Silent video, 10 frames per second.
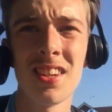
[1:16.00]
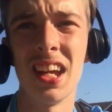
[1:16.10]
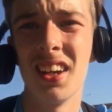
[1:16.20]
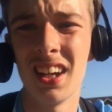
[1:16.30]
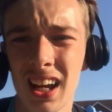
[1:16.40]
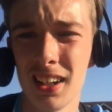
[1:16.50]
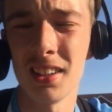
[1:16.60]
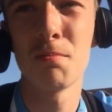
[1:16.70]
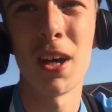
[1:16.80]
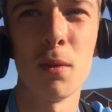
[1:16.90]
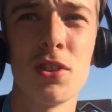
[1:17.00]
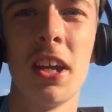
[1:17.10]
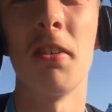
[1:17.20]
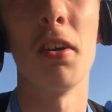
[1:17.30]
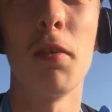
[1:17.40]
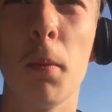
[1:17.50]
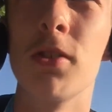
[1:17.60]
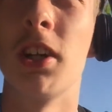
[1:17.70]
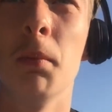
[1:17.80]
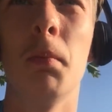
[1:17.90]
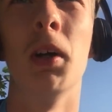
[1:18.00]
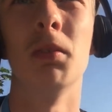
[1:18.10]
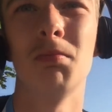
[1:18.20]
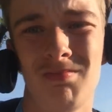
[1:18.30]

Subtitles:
see it, and a town centre and a football team, but